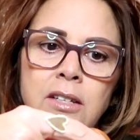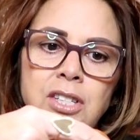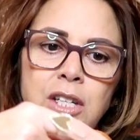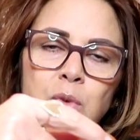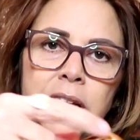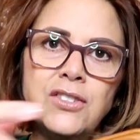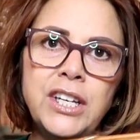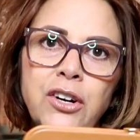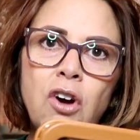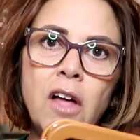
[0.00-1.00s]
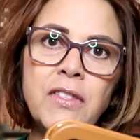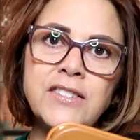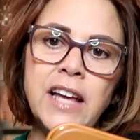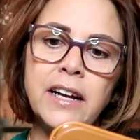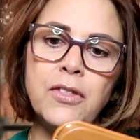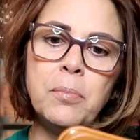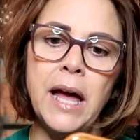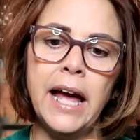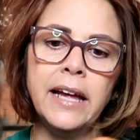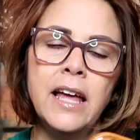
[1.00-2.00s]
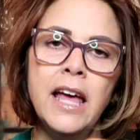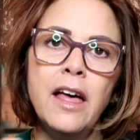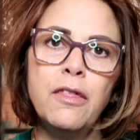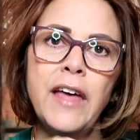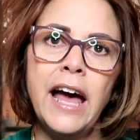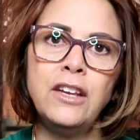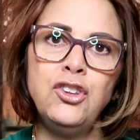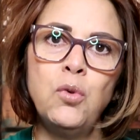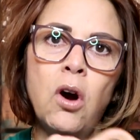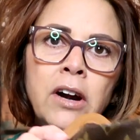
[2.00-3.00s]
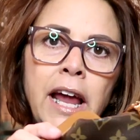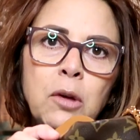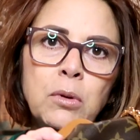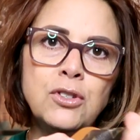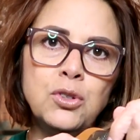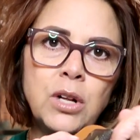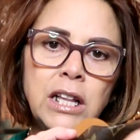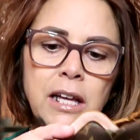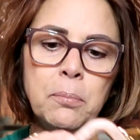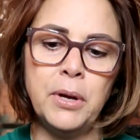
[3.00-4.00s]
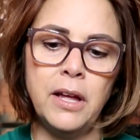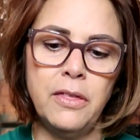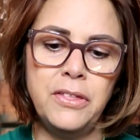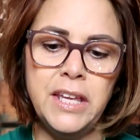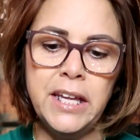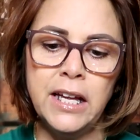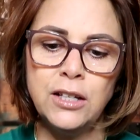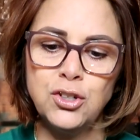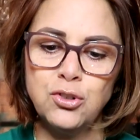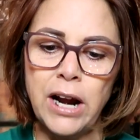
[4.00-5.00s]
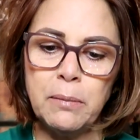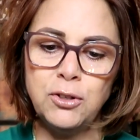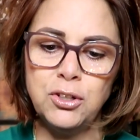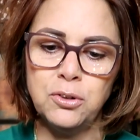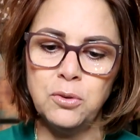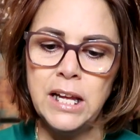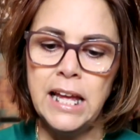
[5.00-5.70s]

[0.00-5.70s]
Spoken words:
D rings here on the side of the bag that you are able to clip the strap to.